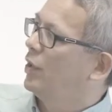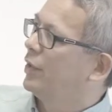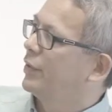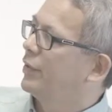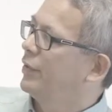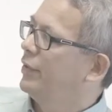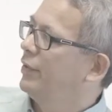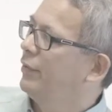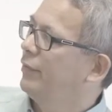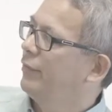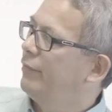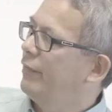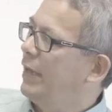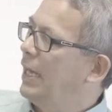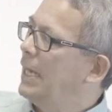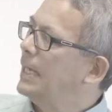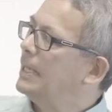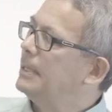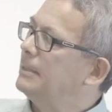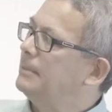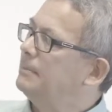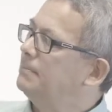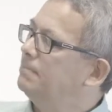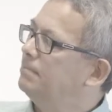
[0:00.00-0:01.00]
lot of
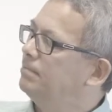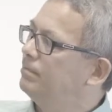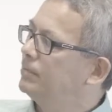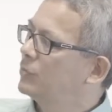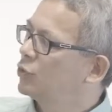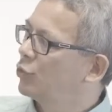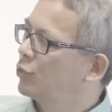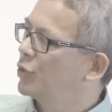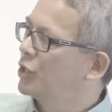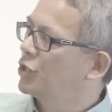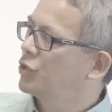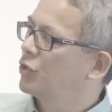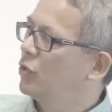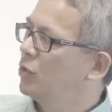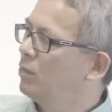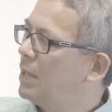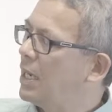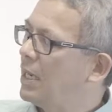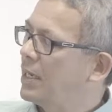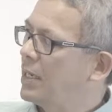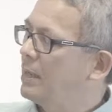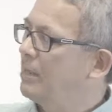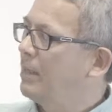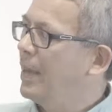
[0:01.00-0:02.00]
traditional
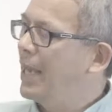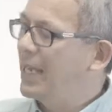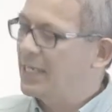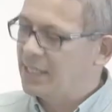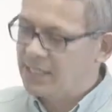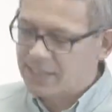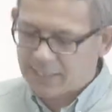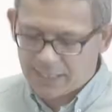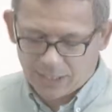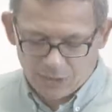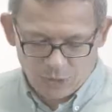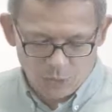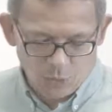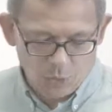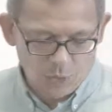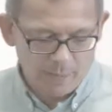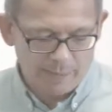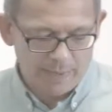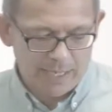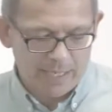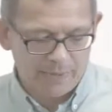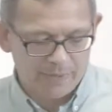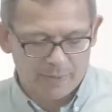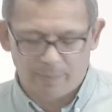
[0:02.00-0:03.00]
Māori patterns that talk
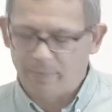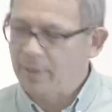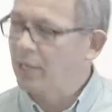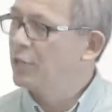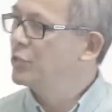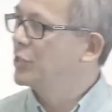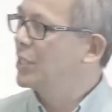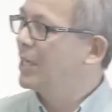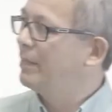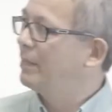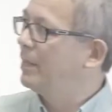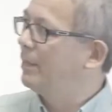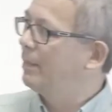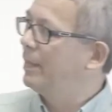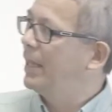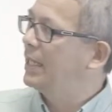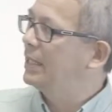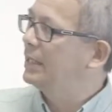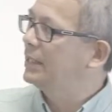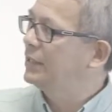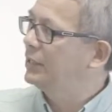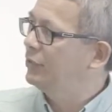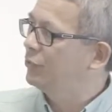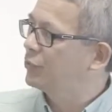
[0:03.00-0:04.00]
about the potama
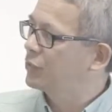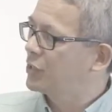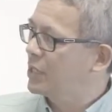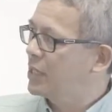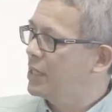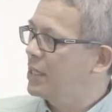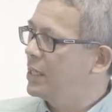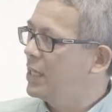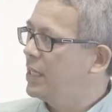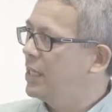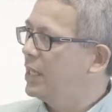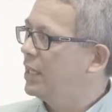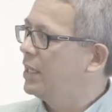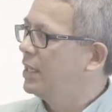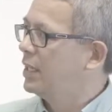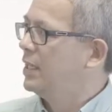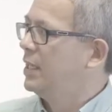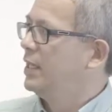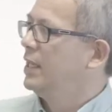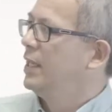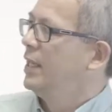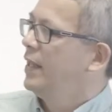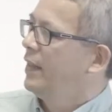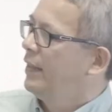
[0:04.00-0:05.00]
pattern you'll see there.
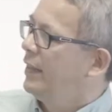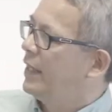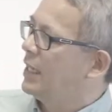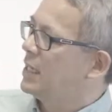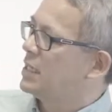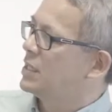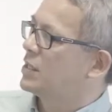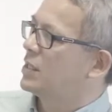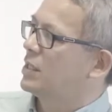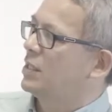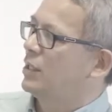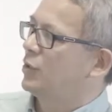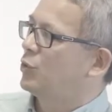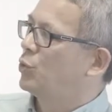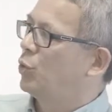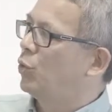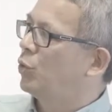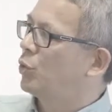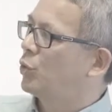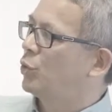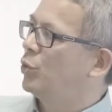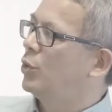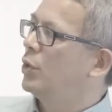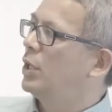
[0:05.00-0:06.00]
There's the
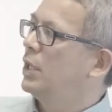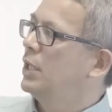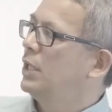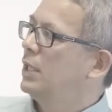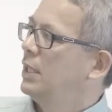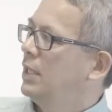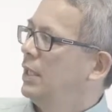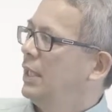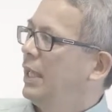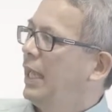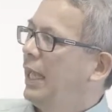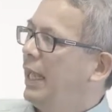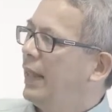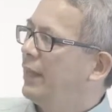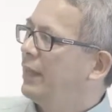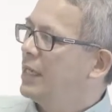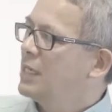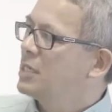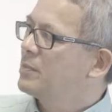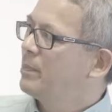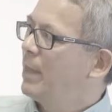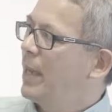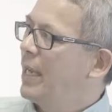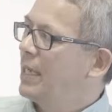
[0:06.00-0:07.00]
tōroa, and
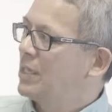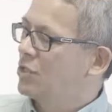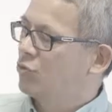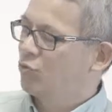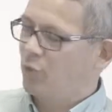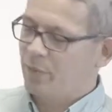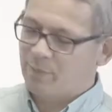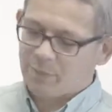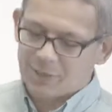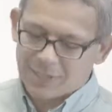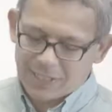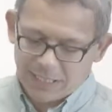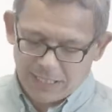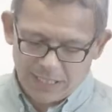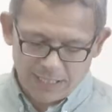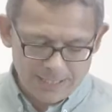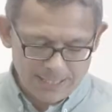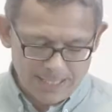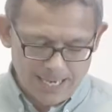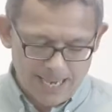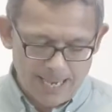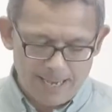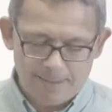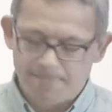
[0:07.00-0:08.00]
these patterns
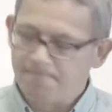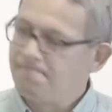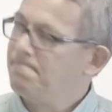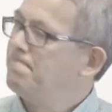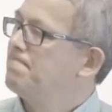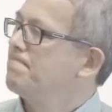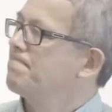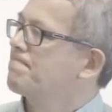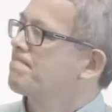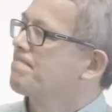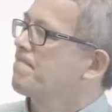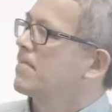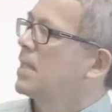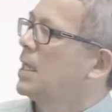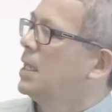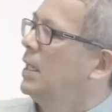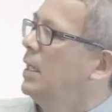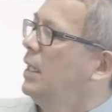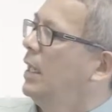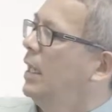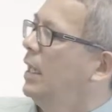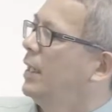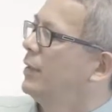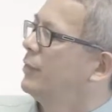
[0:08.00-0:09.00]
represent,
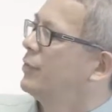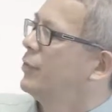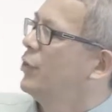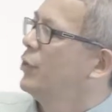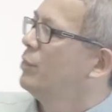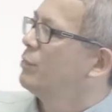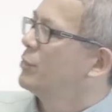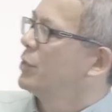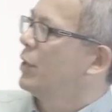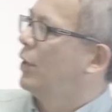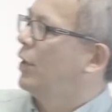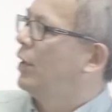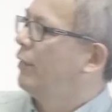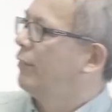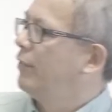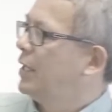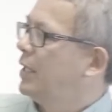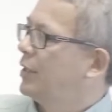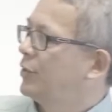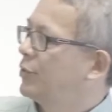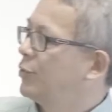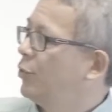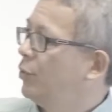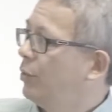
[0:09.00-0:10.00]
in terms of
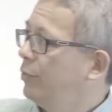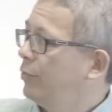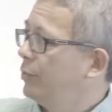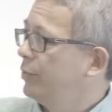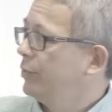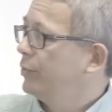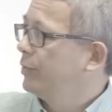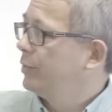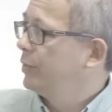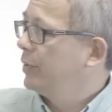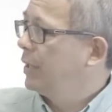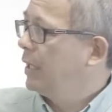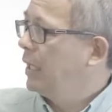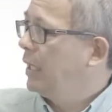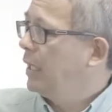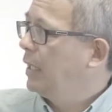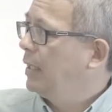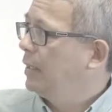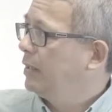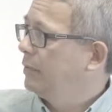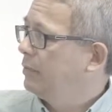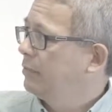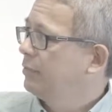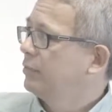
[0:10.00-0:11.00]

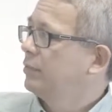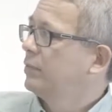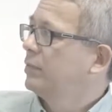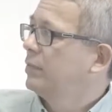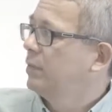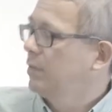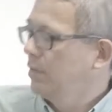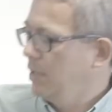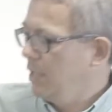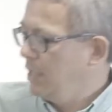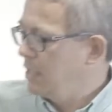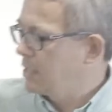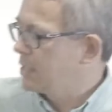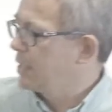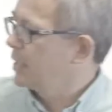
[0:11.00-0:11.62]
these